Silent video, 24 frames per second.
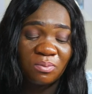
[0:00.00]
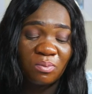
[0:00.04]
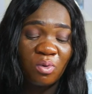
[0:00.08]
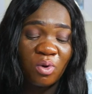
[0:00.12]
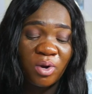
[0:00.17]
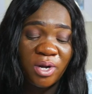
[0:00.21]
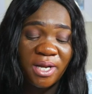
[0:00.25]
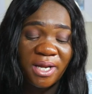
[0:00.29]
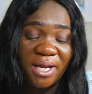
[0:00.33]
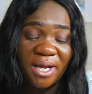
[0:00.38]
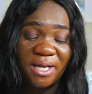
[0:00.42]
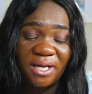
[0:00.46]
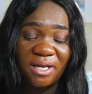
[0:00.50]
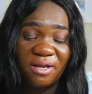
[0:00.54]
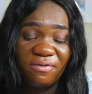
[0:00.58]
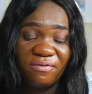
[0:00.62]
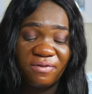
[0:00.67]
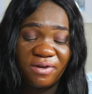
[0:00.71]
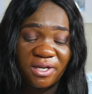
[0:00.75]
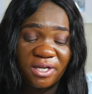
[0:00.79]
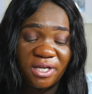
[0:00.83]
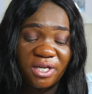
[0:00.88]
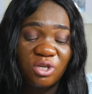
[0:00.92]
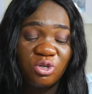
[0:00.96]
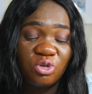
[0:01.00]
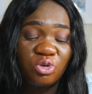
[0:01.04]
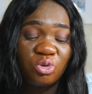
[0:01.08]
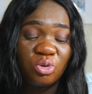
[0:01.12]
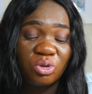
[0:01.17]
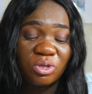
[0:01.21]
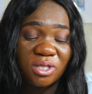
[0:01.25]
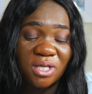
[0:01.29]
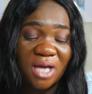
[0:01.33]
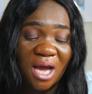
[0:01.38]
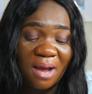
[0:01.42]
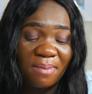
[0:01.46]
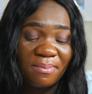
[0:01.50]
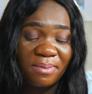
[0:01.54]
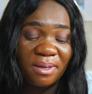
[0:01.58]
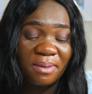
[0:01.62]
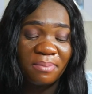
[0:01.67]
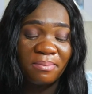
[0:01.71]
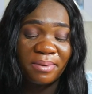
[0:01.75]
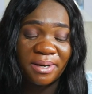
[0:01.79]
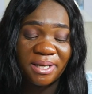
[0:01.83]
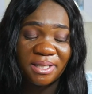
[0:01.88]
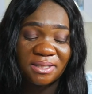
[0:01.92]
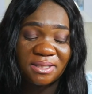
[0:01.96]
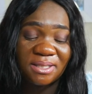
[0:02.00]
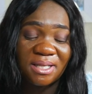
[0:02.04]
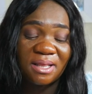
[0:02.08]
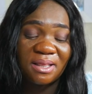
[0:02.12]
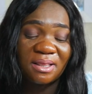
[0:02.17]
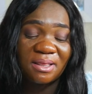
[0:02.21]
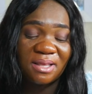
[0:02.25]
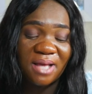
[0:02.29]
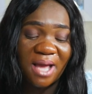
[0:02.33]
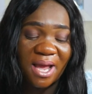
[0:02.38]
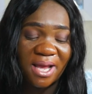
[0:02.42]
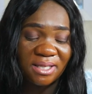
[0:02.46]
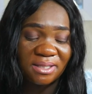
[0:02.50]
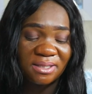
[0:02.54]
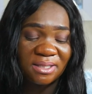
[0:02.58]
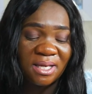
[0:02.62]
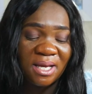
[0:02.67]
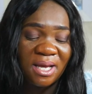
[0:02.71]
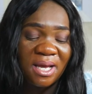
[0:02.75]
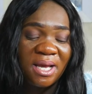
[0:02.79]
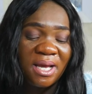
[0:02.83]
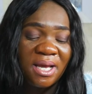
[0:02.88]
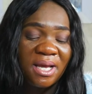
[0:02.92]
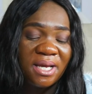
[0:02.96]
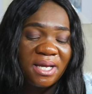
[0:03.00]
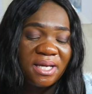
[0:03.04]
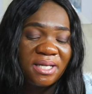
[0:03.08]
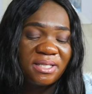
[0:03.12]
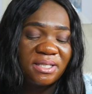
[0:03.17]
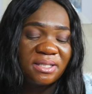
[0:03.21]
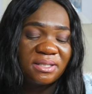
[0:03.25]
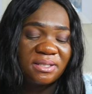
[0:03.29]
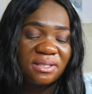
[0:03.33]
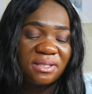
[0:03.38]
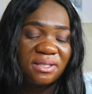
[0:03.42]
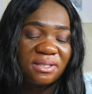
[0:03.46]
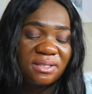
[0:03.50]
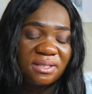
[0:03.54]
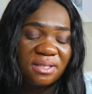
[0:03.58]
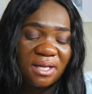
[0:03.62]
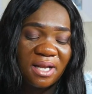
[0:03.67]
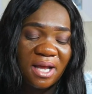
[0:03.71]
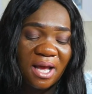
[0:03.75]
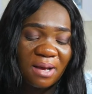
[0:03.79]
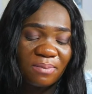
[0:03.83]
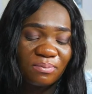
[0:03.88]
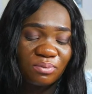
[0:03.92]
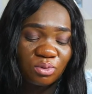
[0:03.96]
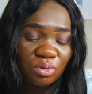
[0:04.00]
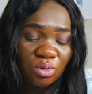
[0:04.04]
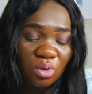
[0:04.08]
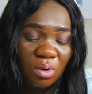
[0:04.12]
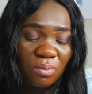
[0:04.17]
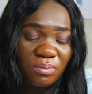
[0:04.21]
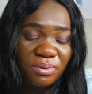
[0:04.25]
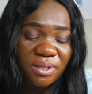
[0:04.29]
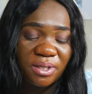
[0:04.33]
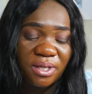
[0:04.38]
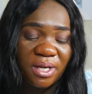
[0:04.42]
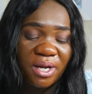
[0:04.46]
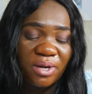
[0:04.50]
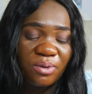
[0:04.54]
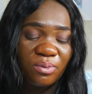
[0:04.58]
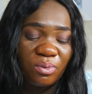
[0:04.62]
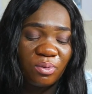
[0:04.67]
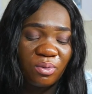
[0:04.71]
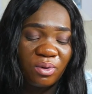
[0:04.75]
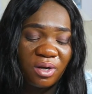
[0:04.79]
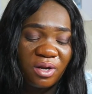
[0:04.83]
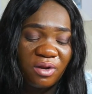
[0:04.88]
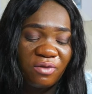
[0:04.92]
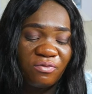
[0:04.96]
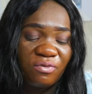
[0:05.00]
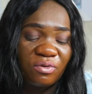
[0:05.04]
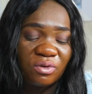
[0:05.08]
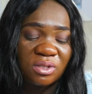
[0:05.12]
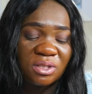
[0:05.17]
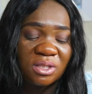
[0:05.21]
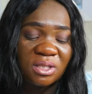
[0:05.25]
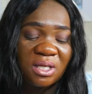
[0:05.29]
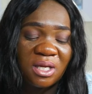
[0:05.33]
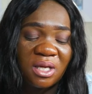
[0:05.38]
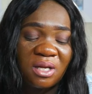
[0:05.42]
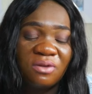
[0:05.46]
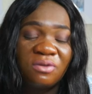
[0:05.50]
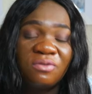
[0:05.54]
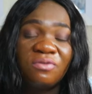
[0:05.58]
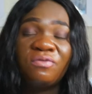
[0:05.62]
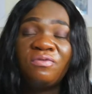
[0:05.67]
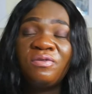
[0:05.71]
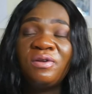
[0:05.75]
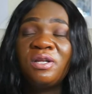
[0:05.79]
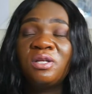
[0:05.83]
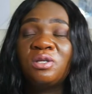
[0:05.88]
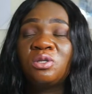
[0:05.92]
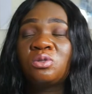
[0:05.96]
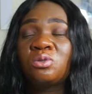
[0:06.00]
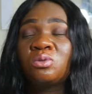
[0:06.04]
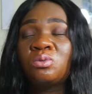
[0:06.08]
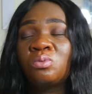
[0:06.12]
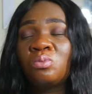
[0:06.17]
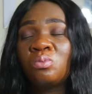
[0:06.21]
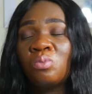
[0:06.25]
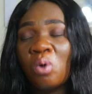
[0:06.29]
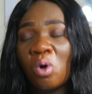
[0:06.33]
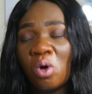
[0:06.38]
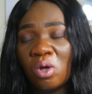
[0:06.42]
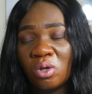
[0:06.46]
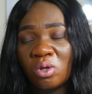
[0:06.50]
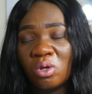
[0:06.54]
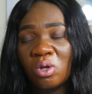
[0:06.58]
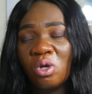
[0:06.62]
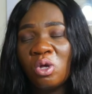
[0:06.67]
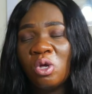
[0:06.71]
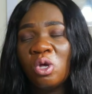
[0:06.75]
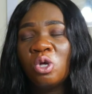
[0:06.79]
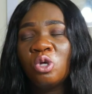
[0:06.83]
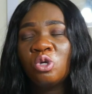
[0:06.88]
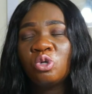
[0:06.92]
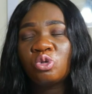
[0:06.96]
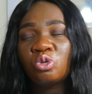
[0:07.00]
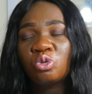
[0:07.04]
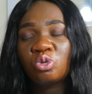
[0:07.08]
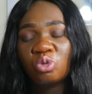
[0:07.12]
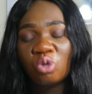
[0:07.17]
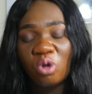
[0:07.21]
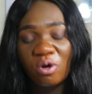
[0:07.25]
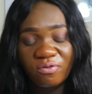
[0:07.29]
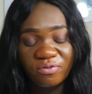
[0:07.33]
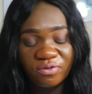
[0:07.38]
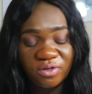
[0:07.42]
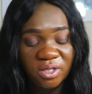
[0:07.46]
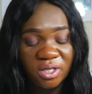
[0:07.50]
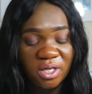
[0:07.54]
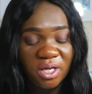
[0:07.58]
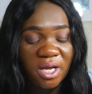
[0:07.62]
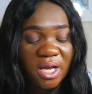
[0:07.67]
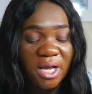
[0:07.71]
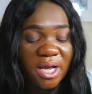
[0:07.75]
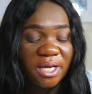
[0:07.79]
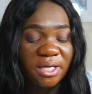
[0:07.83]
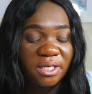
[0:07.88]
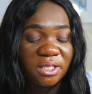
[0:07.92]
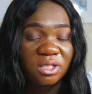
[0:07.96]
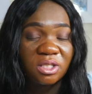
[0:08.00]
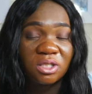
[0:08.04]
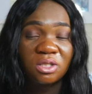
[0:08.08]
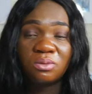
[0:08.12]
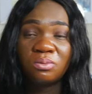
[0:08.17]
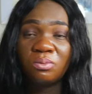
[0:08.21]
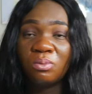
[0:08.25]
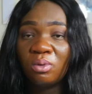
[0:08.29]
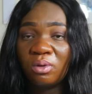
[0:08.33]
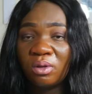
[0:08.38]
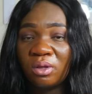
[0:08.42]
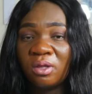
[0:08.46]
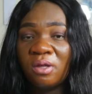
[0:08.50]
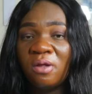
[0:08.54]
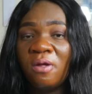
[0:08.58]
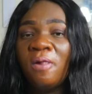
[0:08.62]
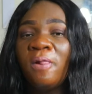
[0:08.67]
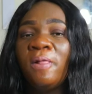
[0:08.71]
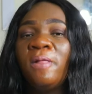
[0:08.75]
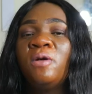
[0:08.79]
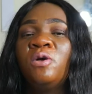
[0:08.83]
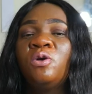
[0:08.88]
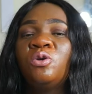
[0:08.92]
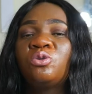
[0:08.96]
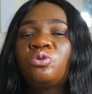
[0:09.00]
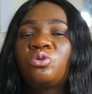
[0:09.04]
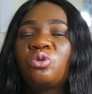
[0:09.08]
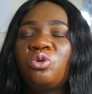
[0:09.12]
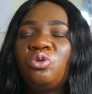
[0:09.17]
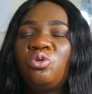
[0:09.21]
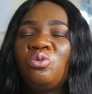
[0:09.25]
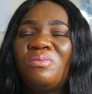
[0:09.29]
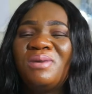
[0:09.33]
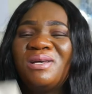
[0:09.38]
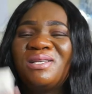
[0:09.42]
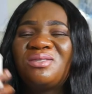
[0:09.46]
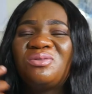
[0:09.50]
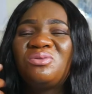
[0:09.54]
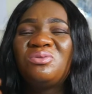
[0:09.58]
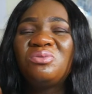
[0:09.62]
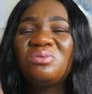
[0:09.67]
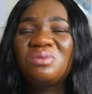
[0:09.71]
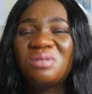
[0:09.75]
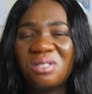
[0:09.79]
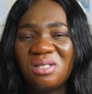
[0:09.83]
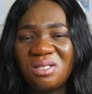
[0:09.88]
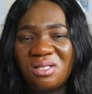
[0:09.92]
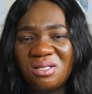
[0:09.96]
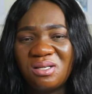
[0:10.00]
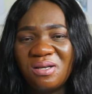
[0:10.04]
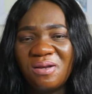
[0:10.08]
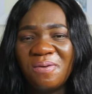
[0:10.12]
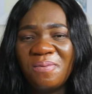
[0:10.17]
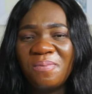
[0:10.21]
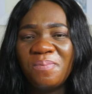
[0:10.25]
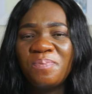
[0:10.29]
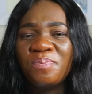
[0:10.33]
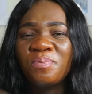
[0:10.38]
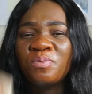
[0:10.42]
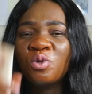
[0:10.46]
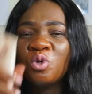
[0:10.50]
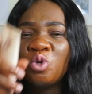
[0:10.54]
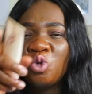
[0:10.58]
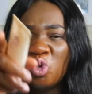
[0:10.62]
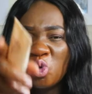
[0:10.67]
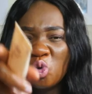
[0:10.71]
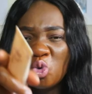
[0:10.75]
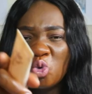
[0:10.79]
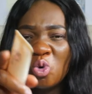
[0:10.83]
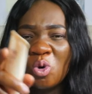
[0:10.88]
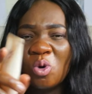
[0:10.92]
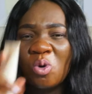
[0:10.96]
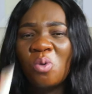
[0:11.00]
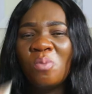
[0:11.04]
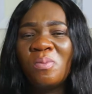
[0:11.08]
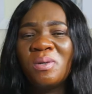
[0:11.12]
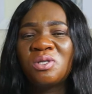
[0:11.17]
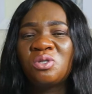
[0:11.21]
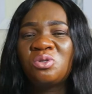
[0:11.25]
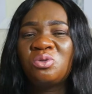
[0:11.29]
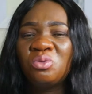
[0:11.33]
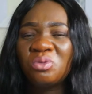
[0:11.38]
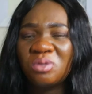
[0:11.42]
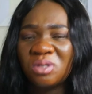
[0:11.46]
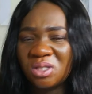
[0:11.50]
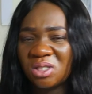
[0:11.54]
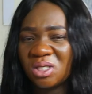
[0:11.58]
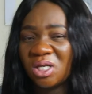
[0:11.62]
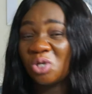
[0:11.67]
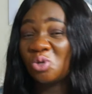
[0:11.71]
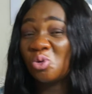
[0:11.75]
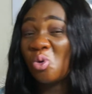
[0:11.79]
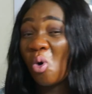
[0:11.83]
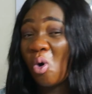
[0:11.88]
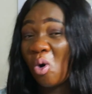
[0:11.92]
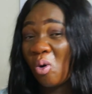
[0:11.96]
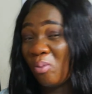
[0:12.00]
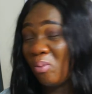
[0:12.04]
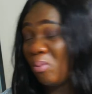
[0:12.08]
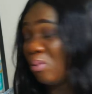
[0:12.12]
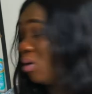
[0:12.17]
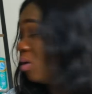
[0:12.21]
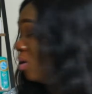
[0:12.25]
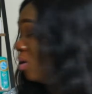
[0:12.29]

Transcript: morning and evening into your tummy, breast, and thighs. It is easily absorbed and will leave your skin feeling small, soft, and smooth. So you must use it. You must use it at home